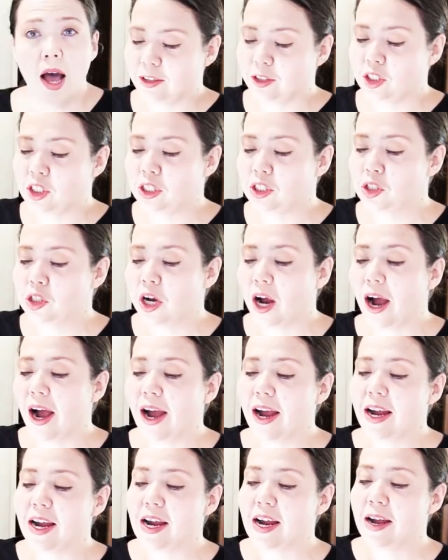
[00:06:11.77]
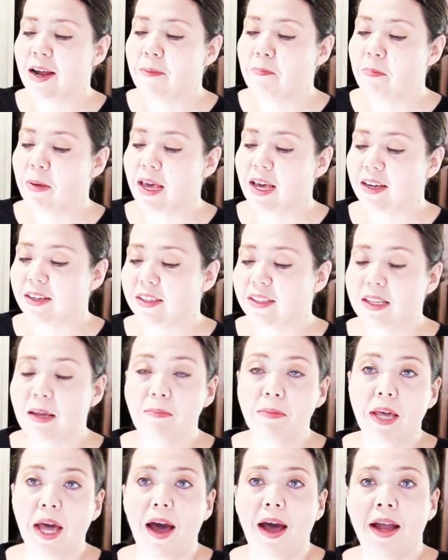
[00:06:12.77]
Just try and pick
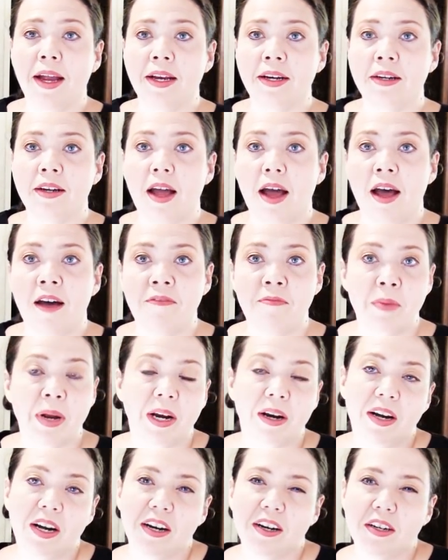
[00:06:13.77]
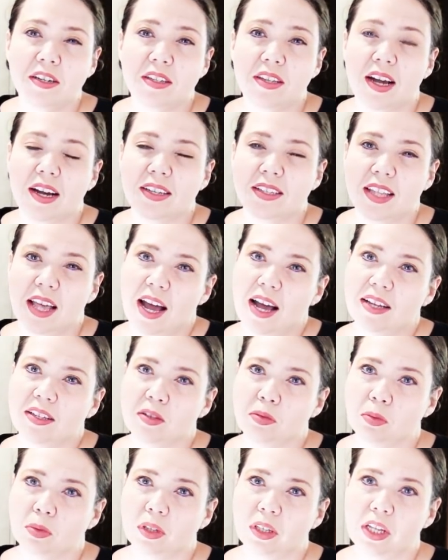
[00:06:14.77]
some kind of marinara sauce that has
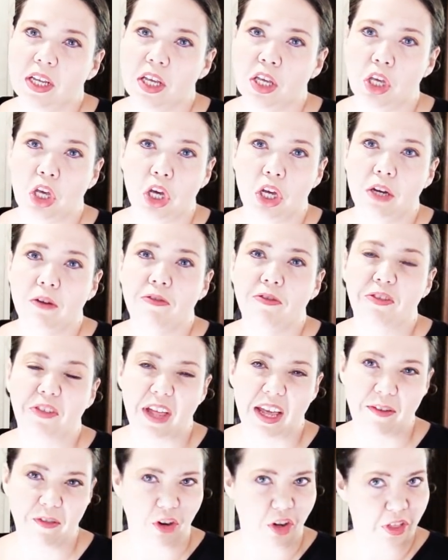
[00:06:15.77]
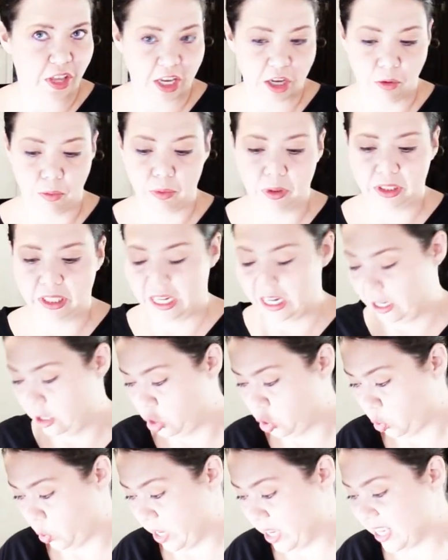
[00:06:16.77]
a really good flavor that you really
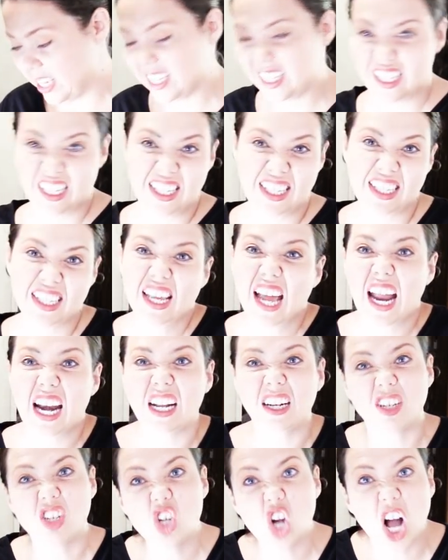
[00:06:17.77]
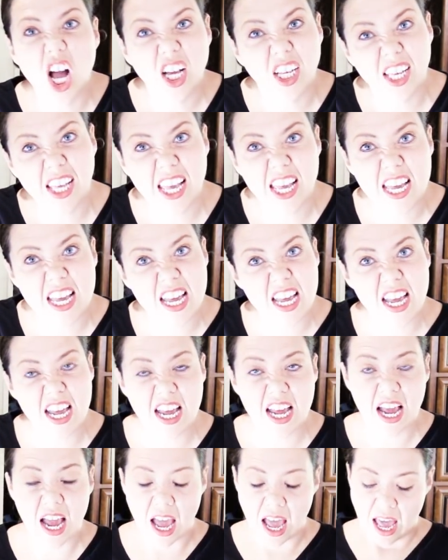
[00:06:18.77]
enjoy, because this is kind of
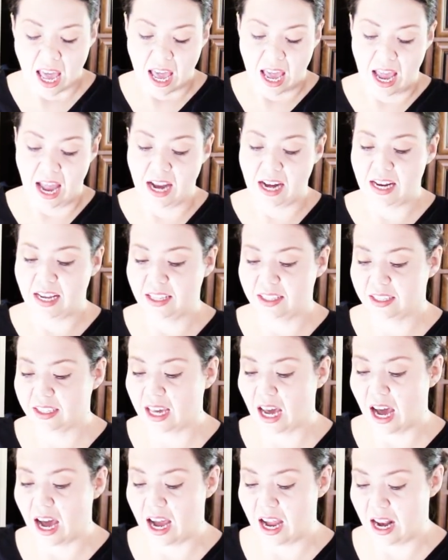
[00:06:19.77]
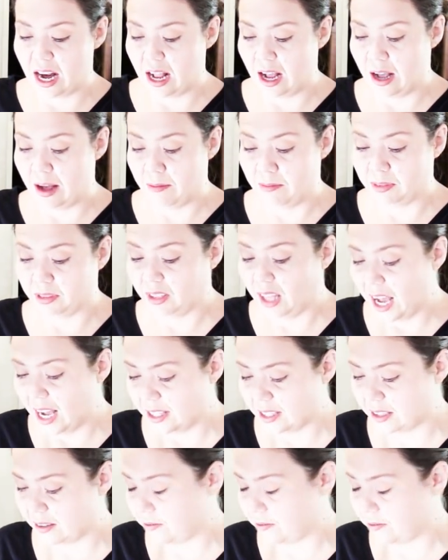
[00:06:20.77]
chunky and it's got um, lots